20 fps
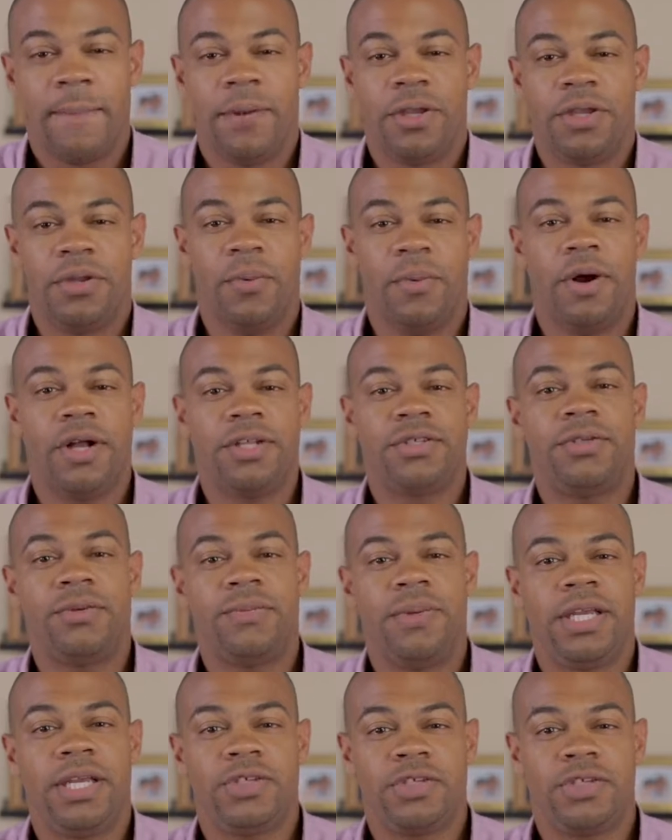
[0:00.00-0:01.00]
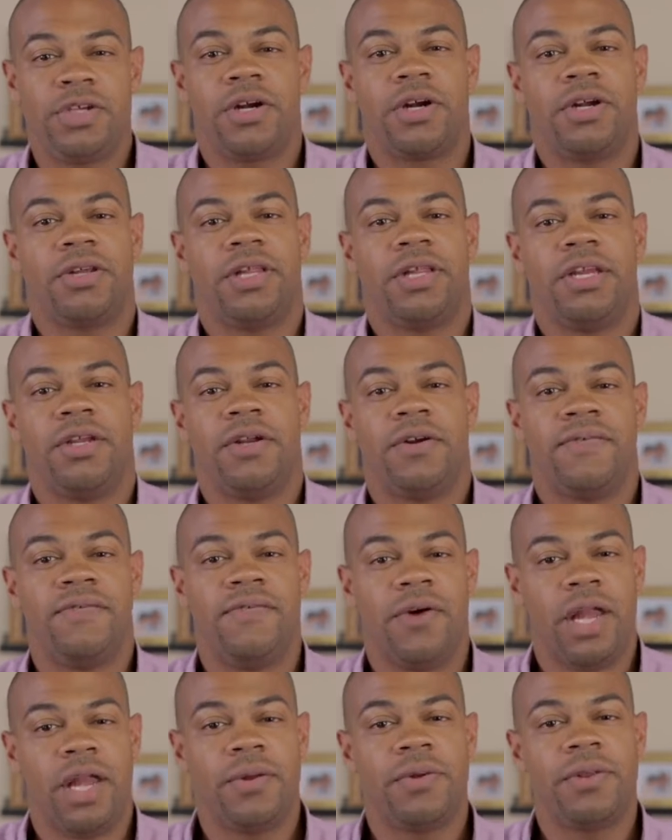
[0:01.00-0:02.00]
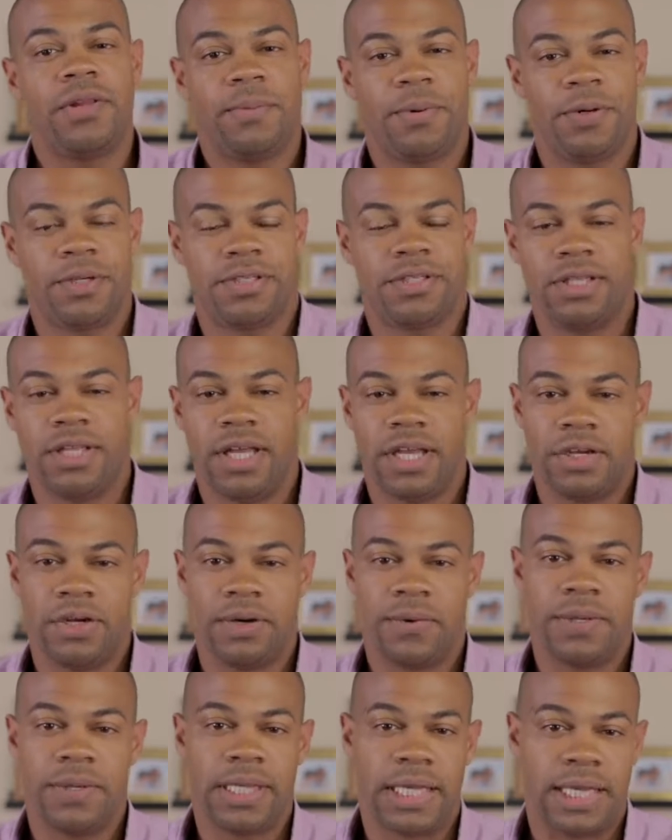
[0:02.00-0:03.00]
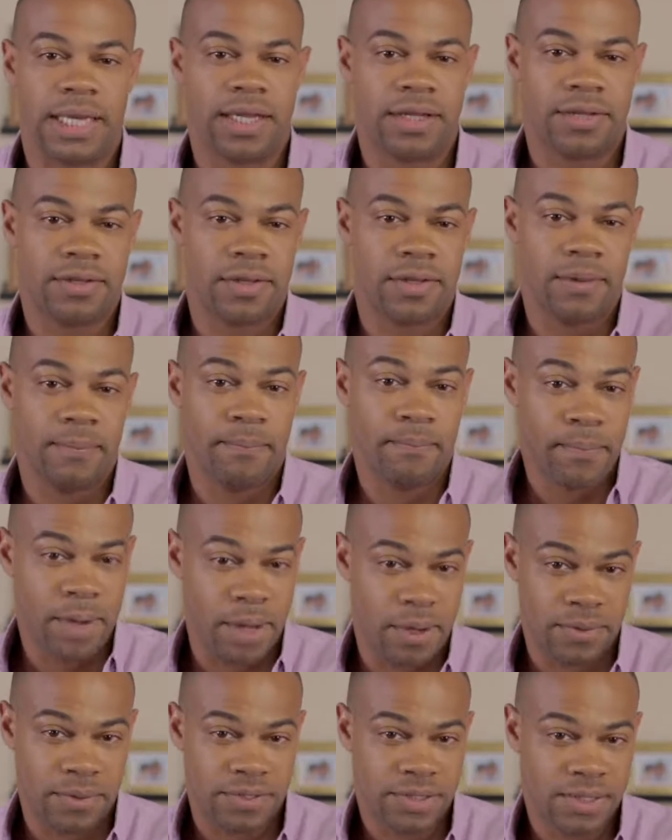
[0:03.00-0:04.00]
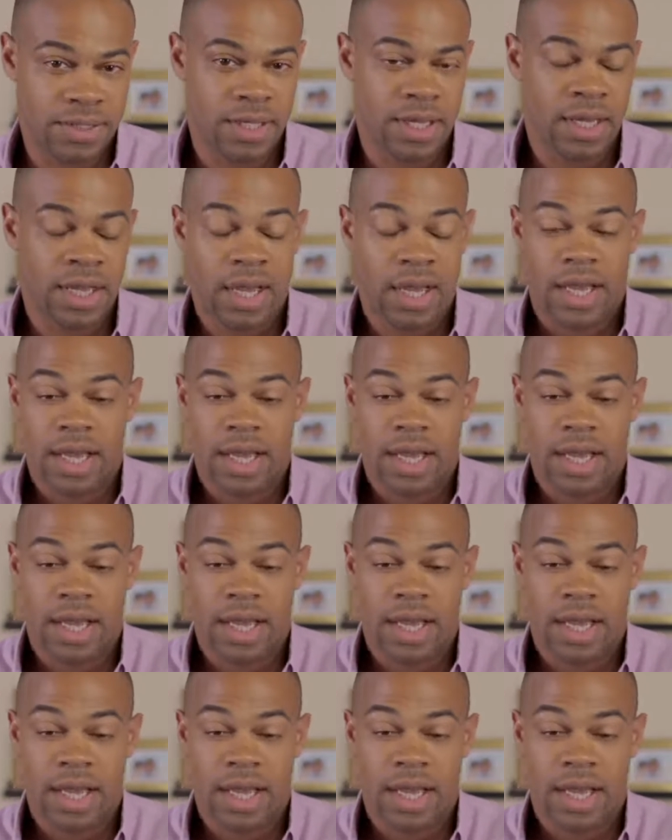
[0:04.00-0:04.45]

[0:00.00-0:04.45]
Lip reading: but you want to make sure that you're following the person that you're relating to the most.